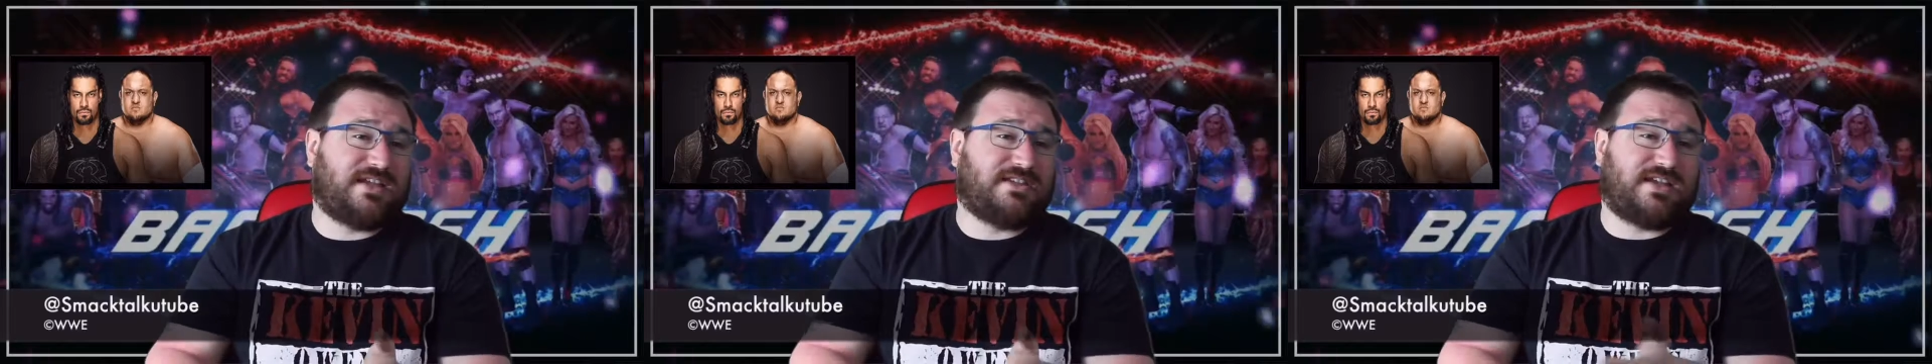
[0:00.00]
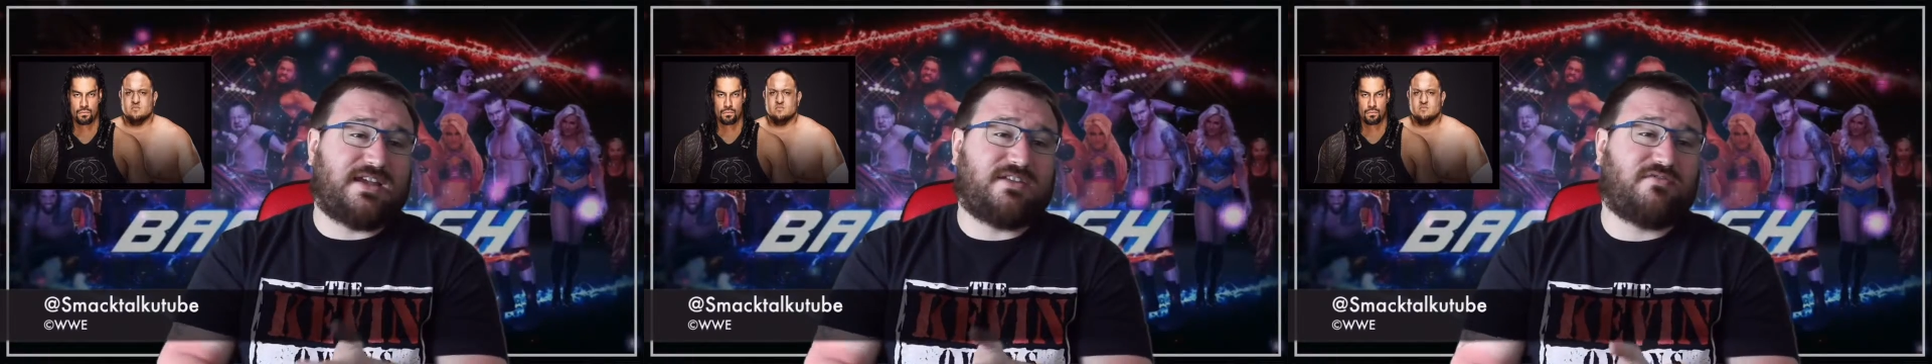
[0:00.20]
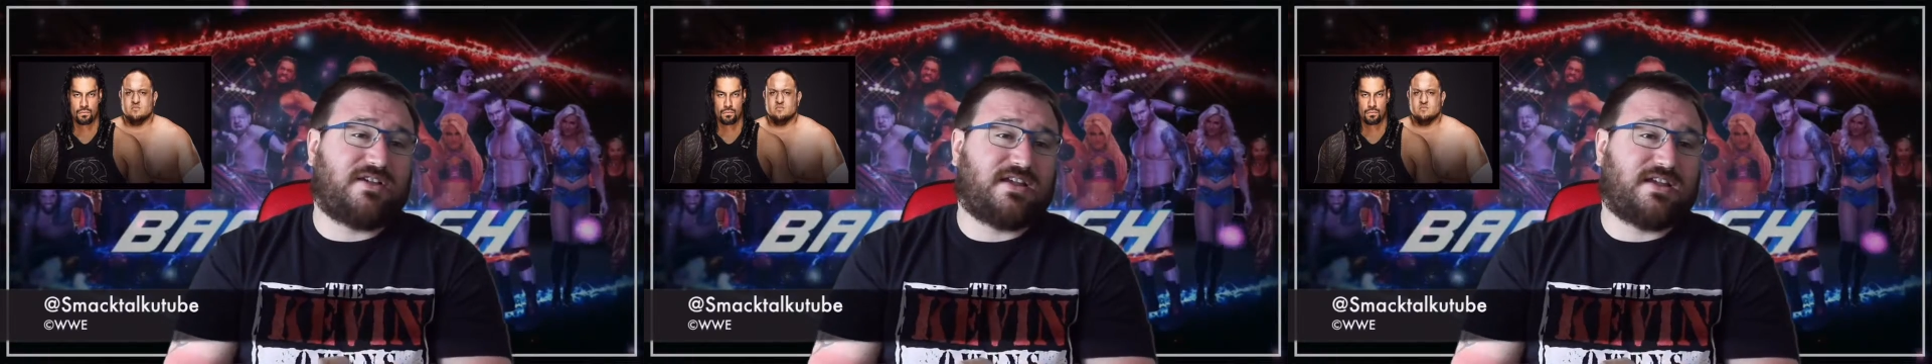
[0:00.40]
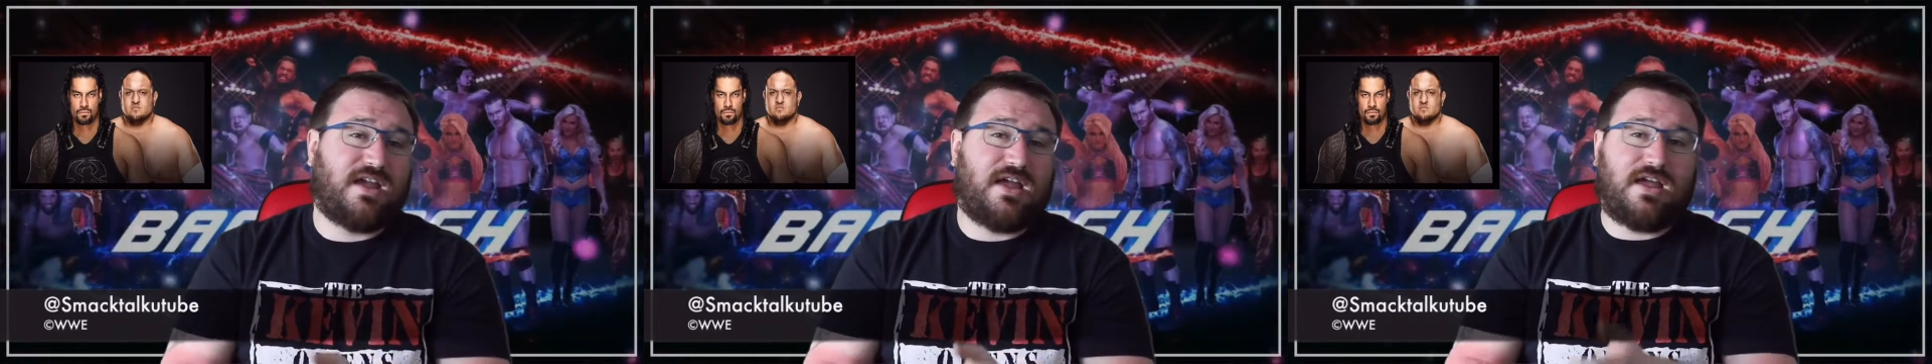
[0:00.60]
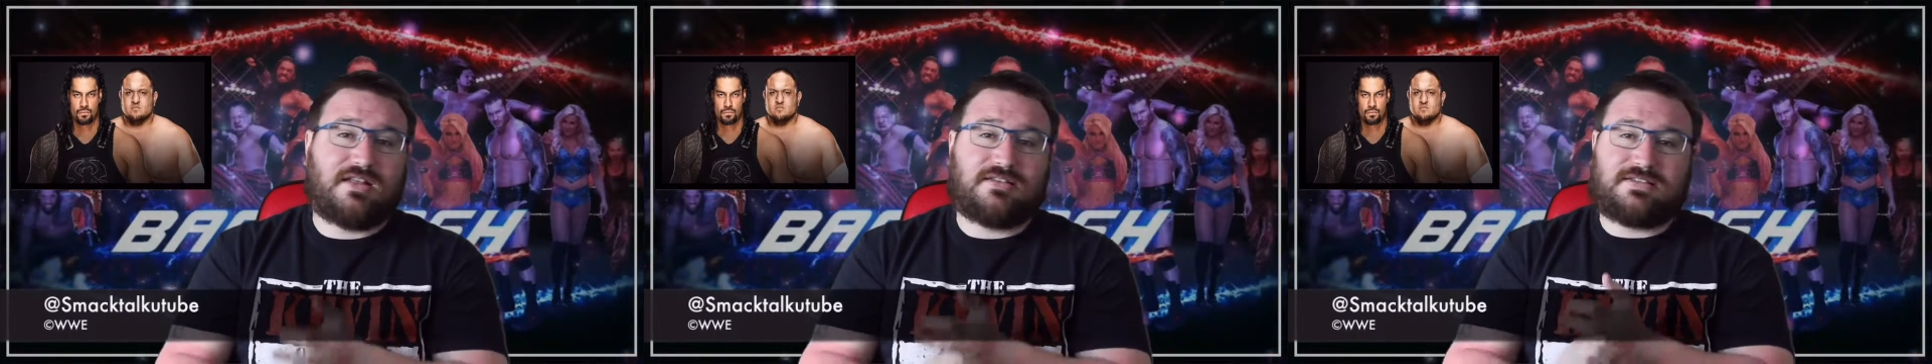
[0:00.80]
His in-ring
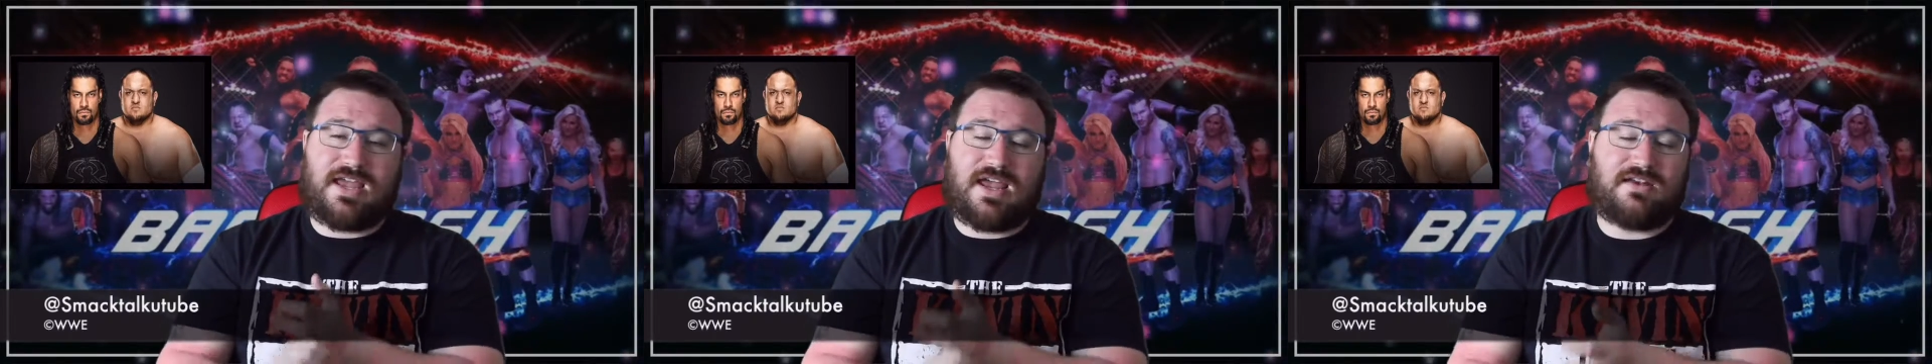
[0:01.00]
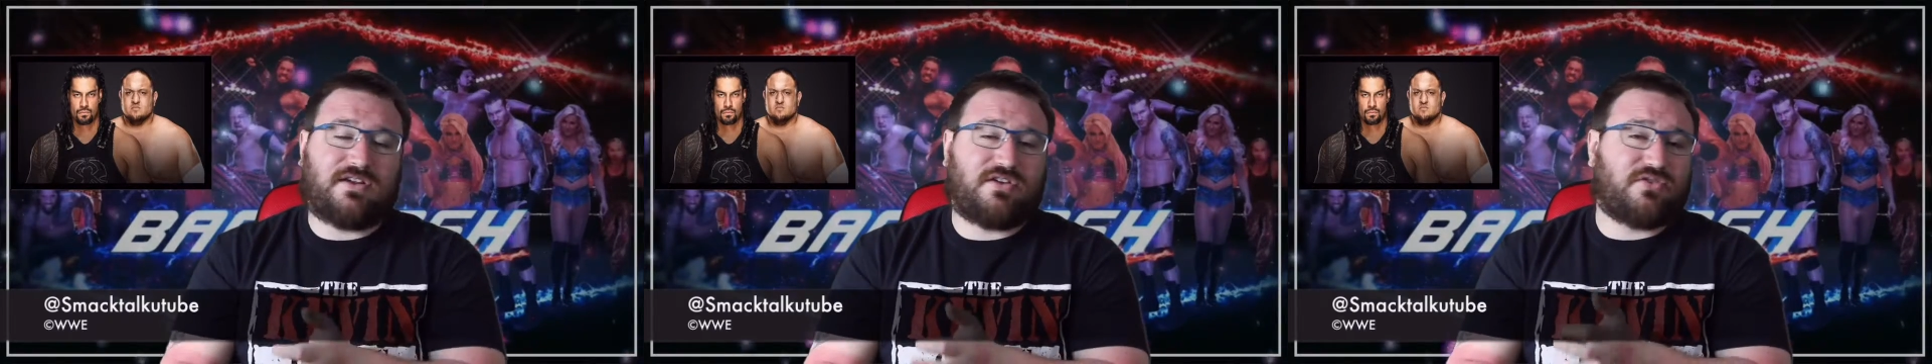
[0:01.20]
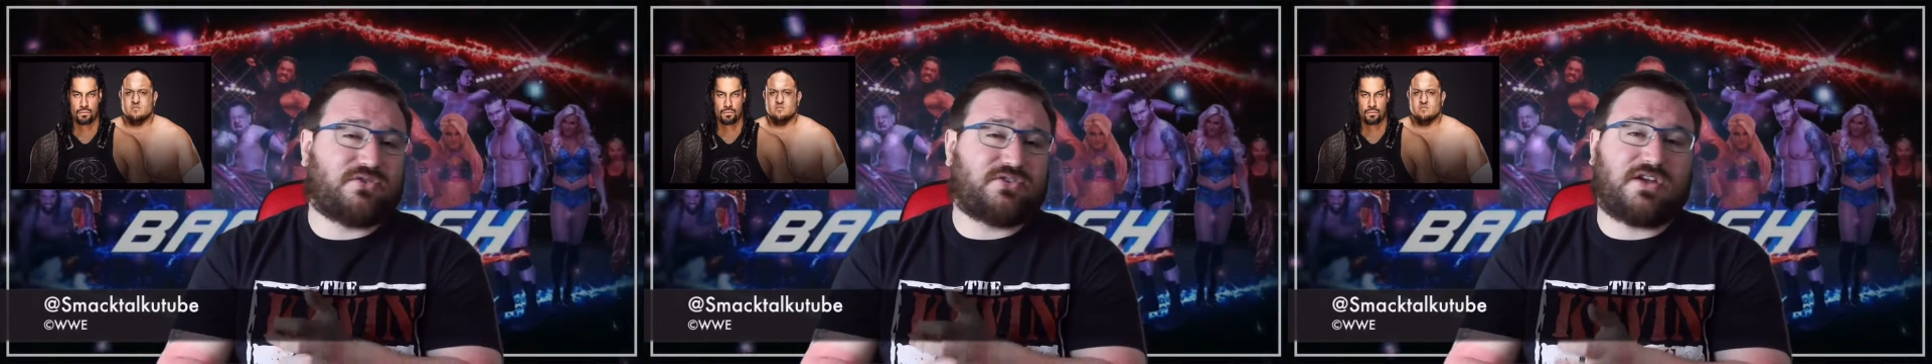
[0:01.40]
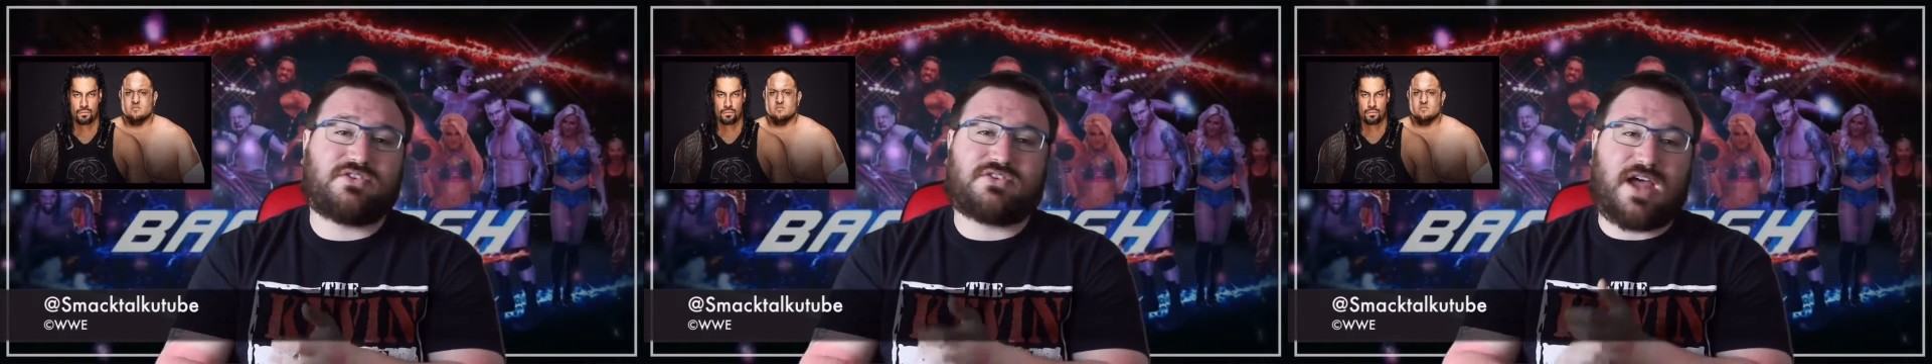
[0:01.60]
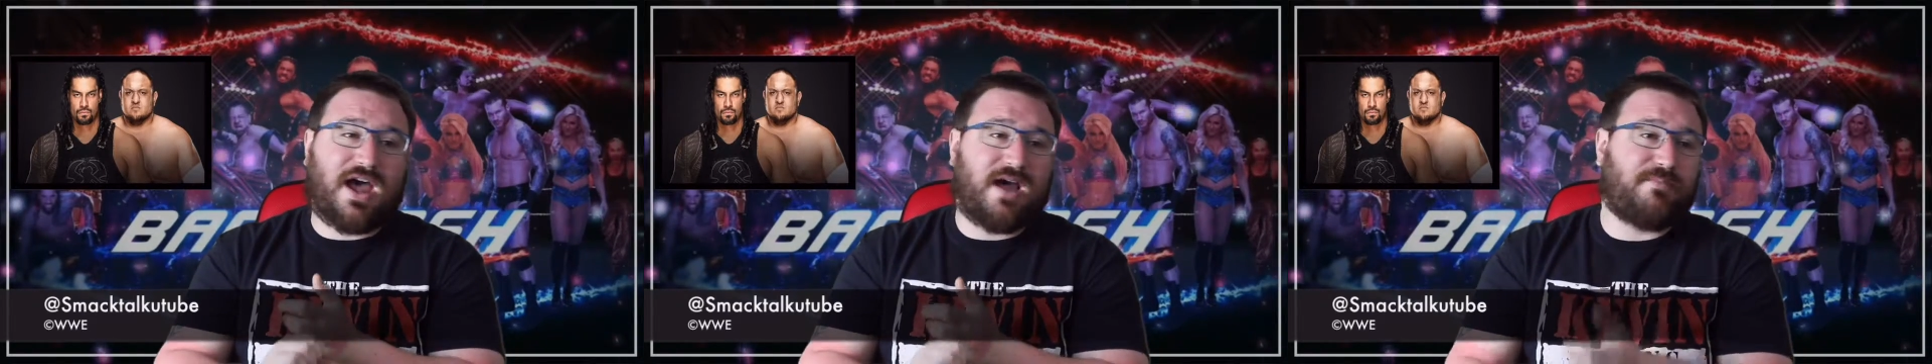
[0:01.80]
technical
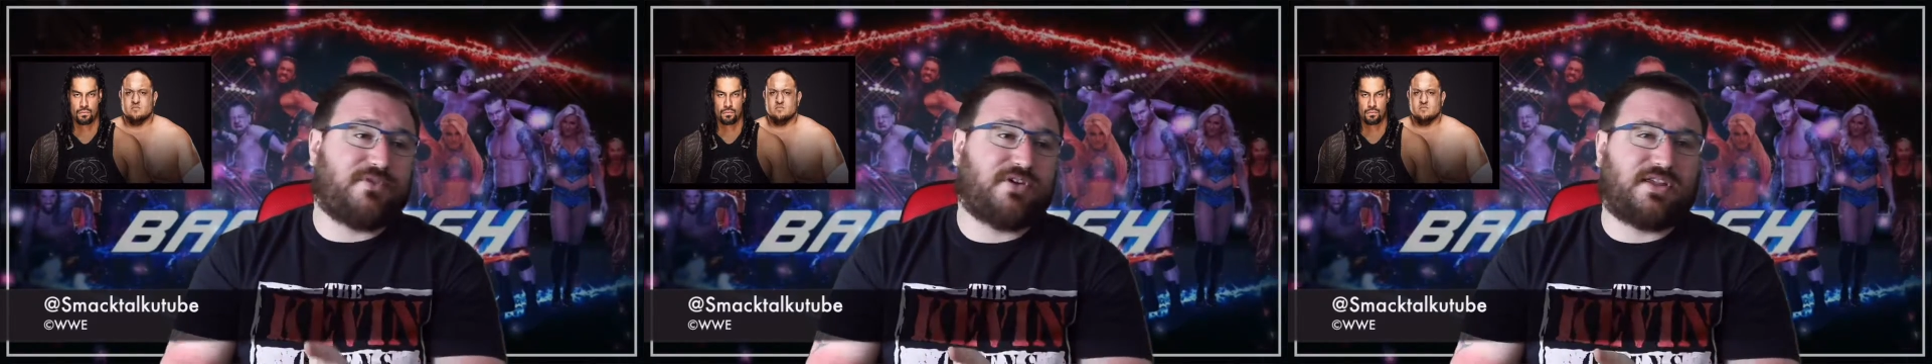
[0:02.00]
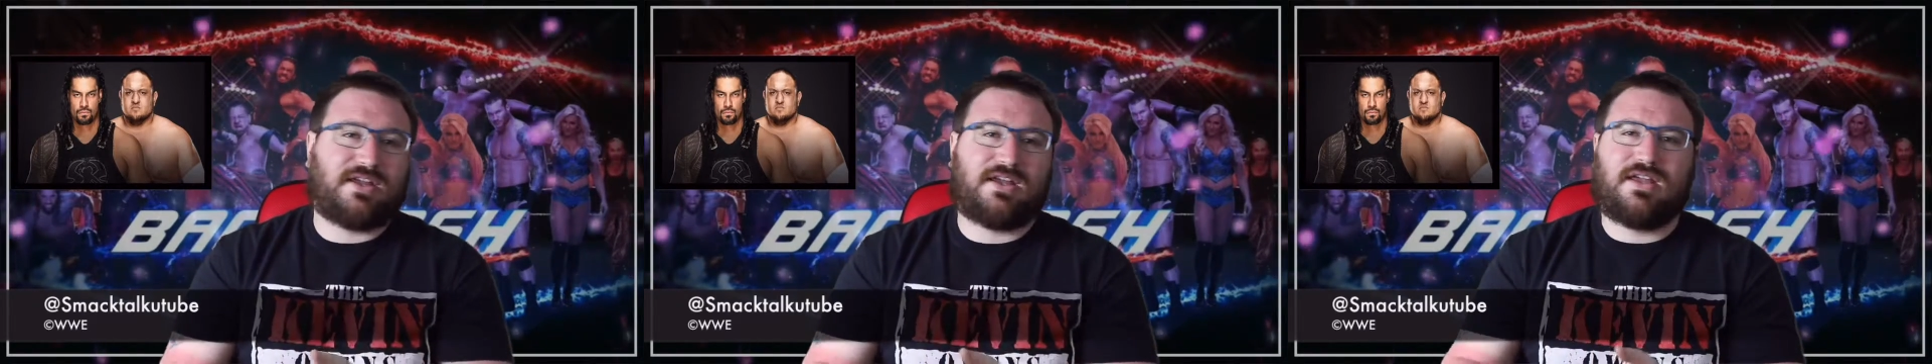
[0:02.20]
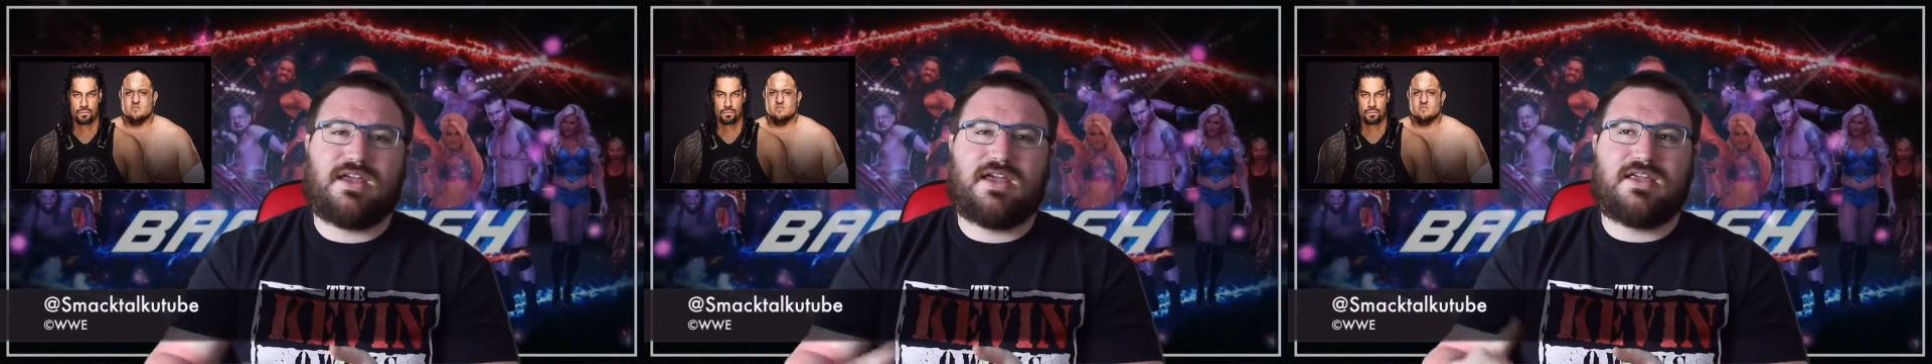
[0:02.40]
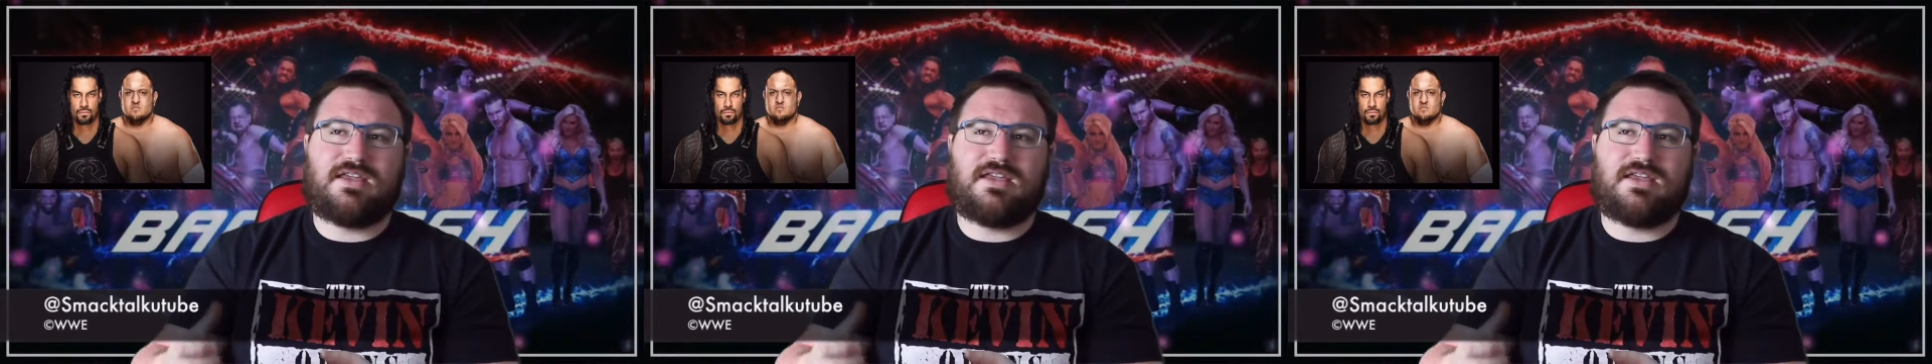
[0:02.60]
skills are brilliant.